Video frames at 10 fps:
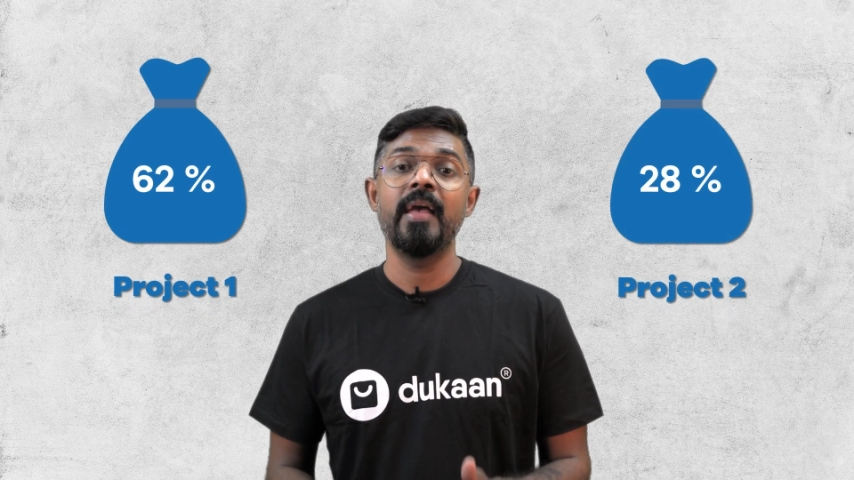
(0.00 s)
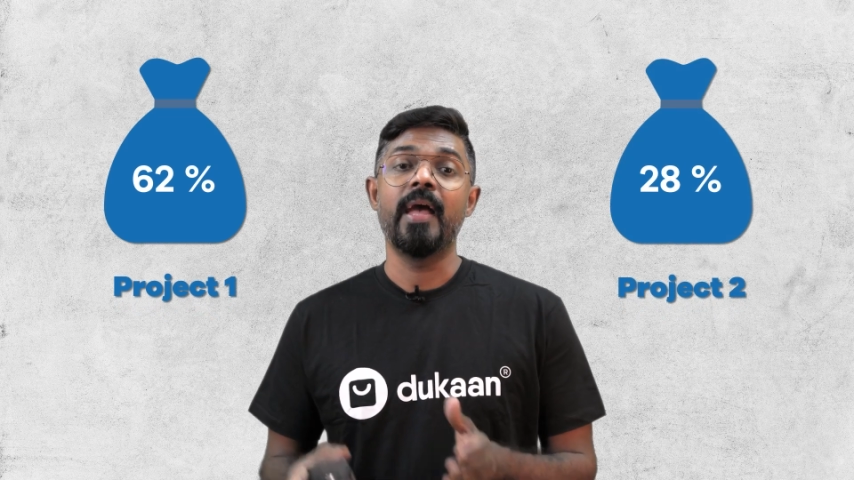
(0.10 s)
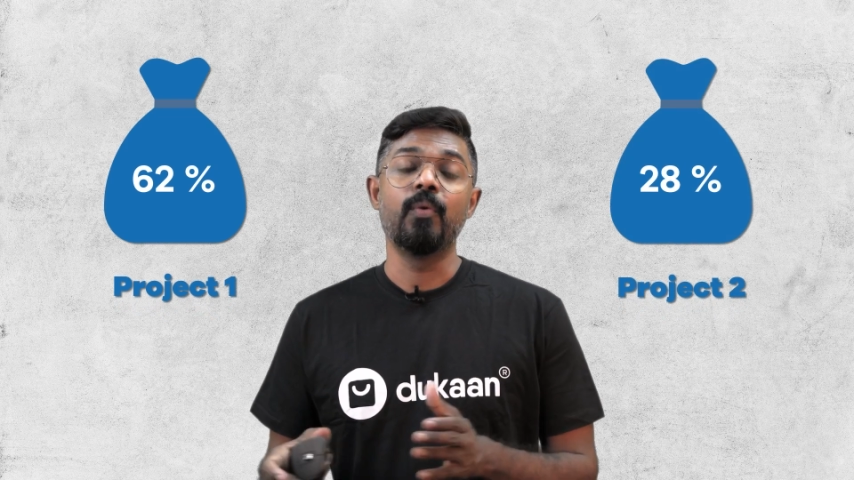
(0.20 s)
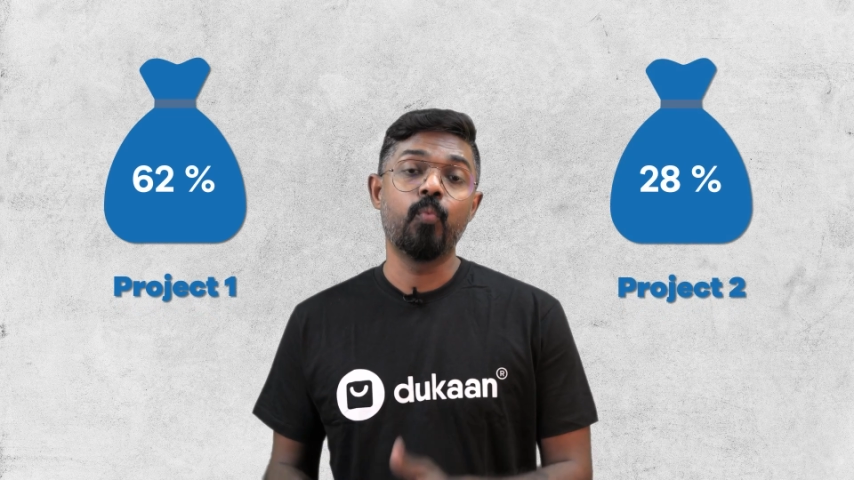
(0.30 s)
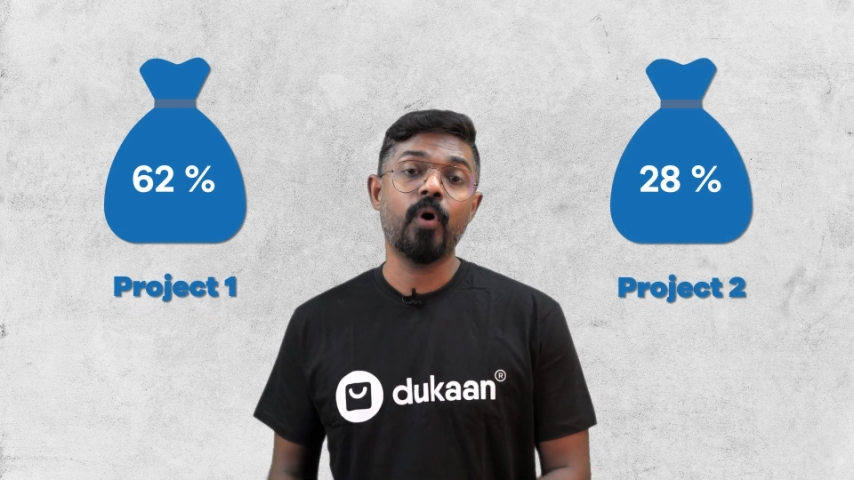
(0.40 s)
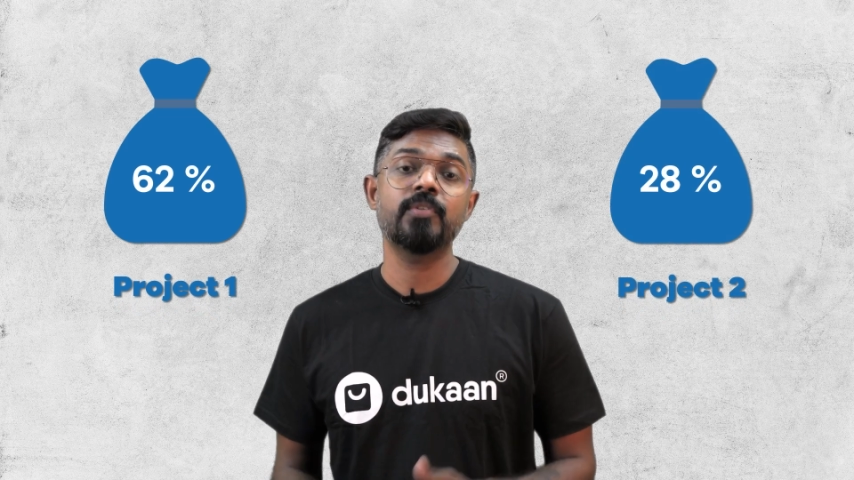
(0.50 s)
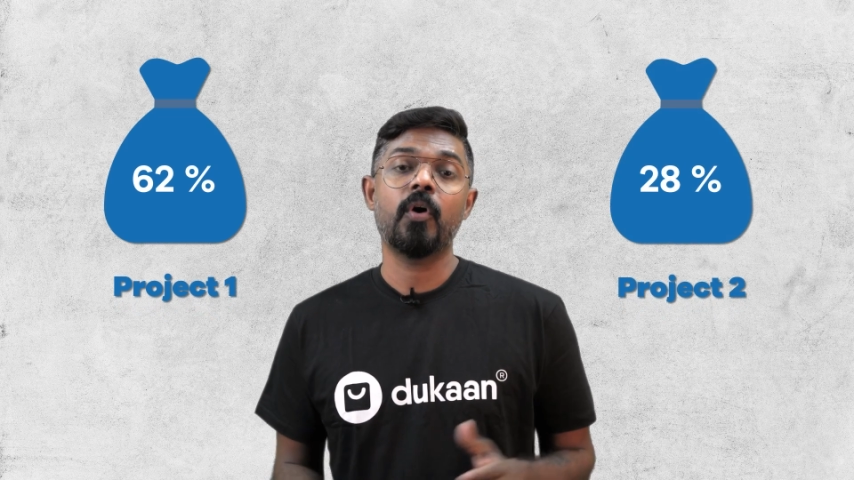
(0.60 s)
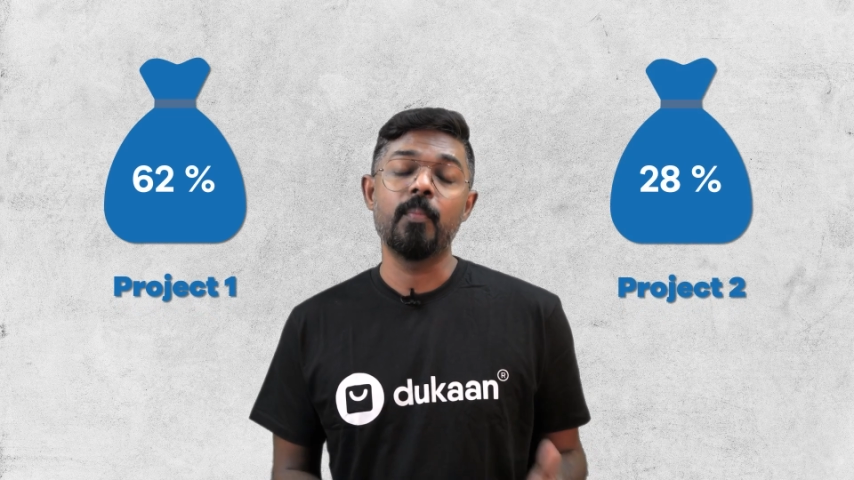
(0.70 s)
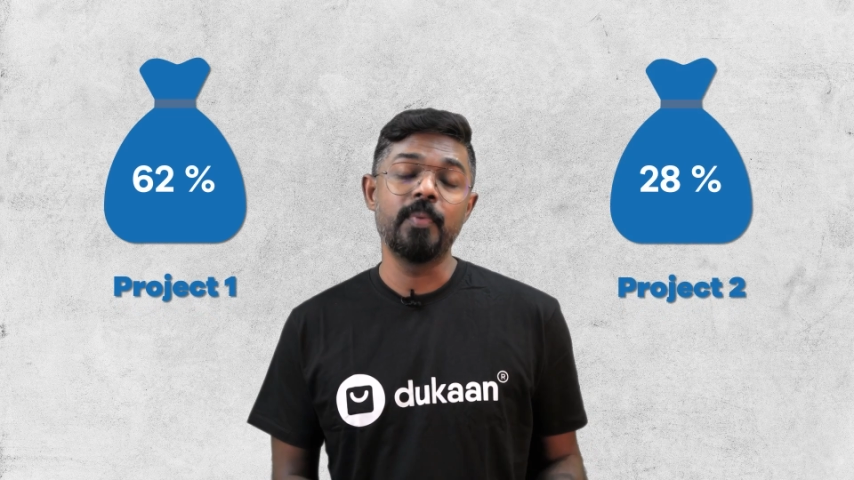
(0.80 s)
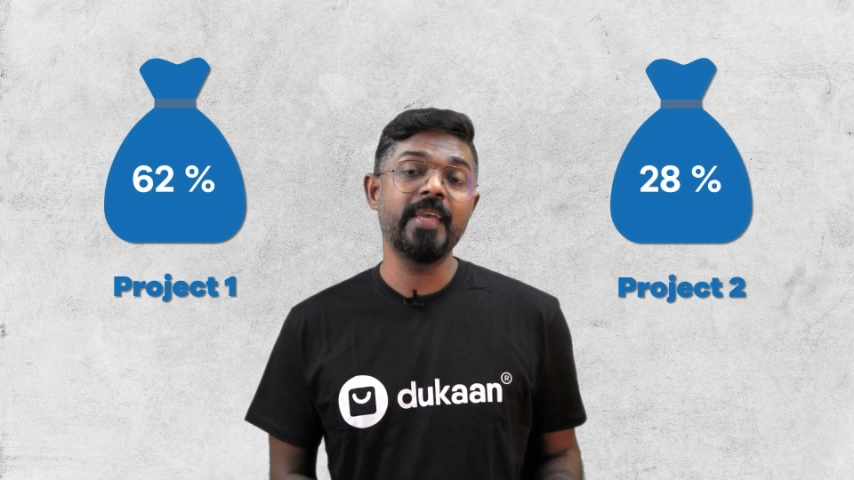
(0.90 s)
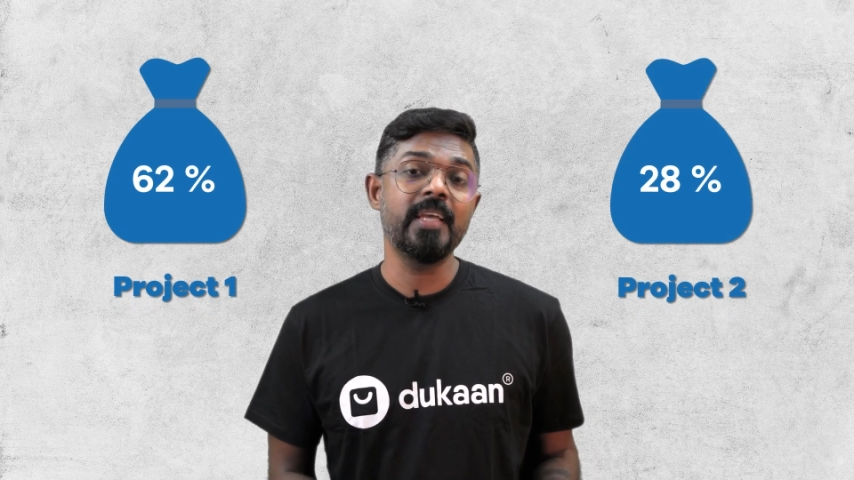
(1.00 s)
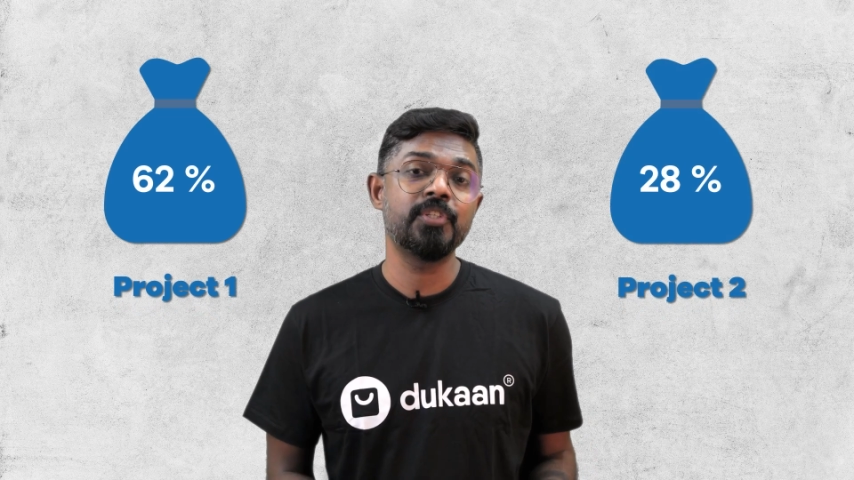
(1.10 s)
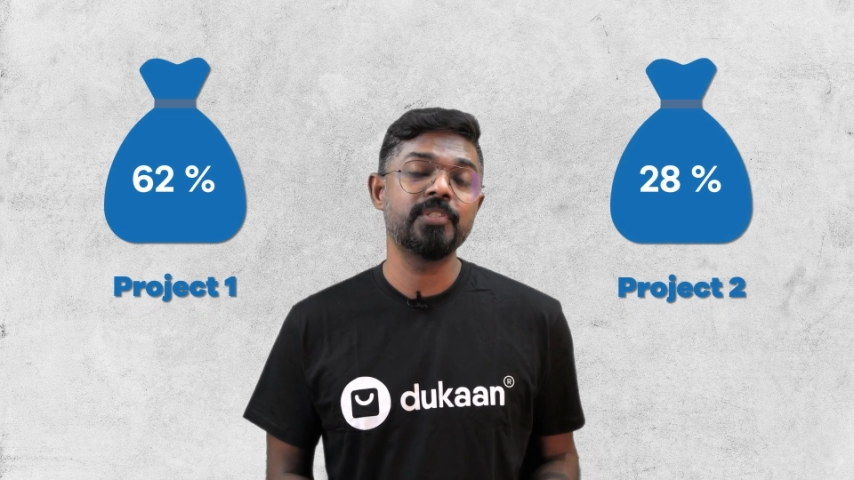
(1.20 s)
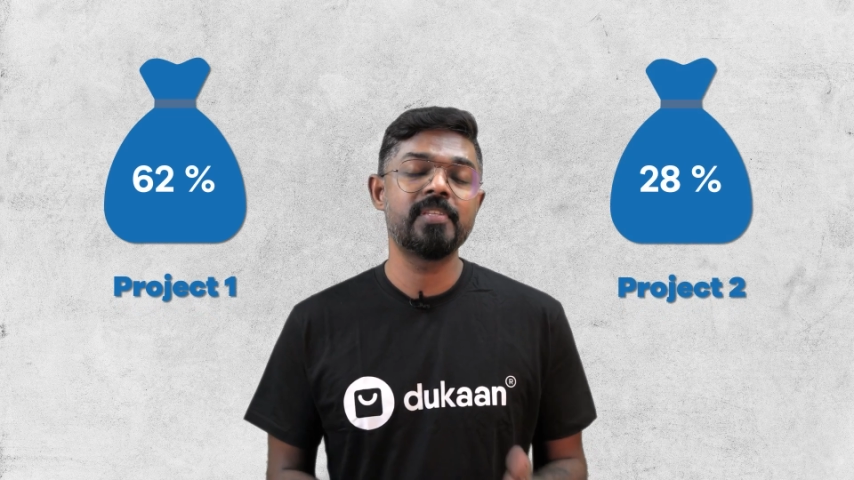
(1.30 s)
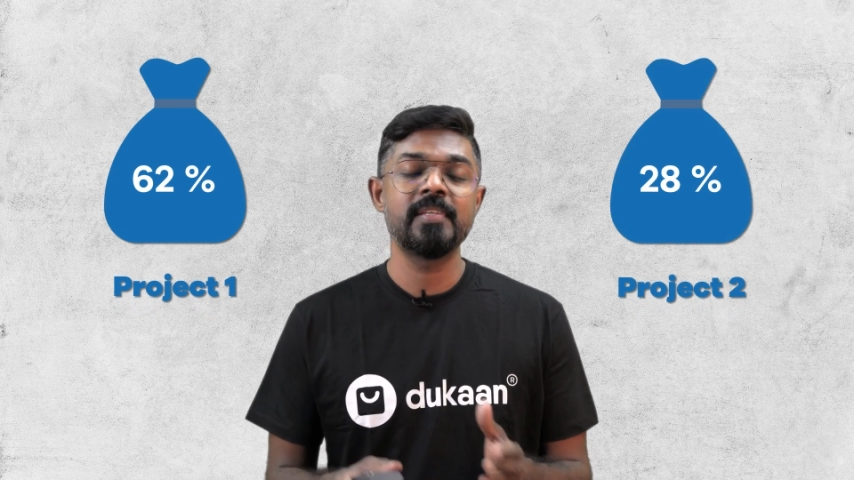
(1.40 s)
and what
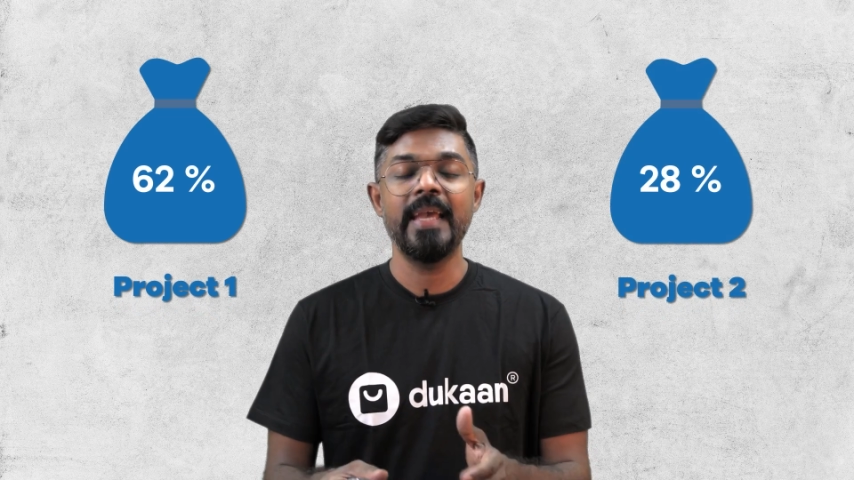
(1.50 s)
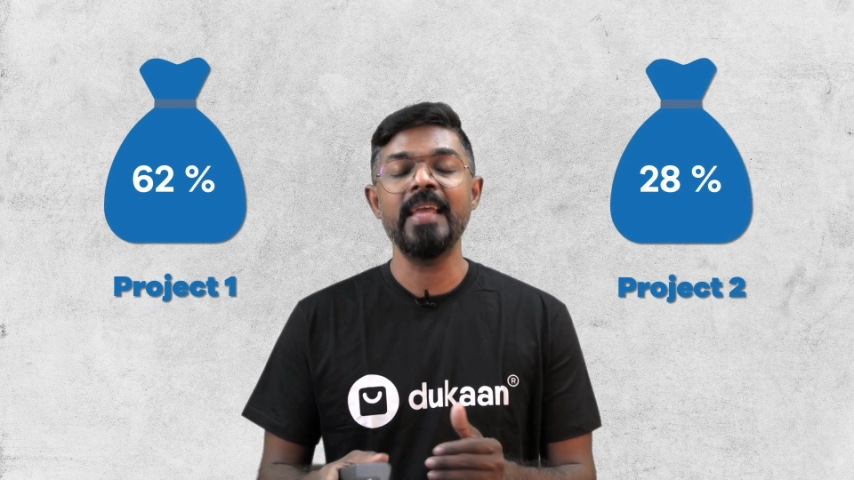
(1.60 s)
obligations